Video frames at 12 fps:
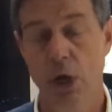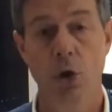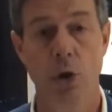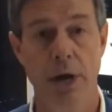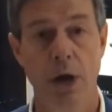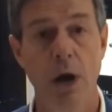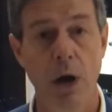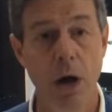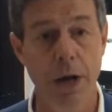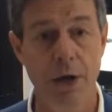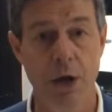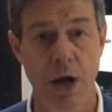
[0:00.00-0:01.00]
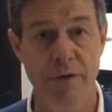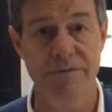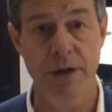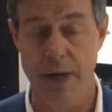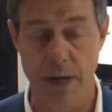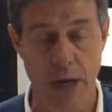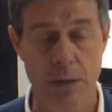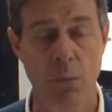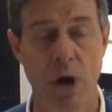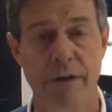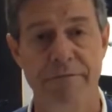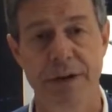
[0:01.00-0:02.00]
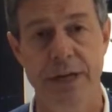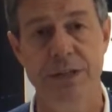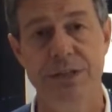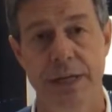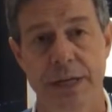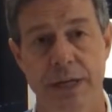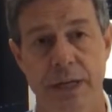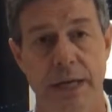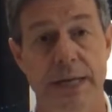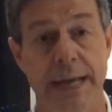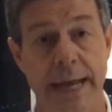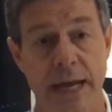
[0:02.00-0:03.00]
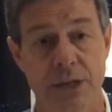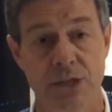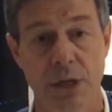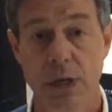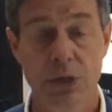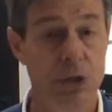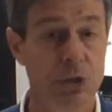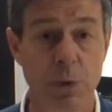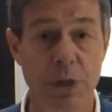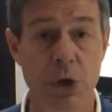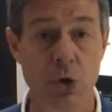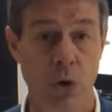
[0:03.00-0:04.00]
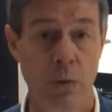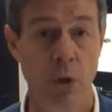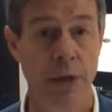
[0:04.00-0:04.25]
going on and off an unmodified 10 gig NAS, just with a normal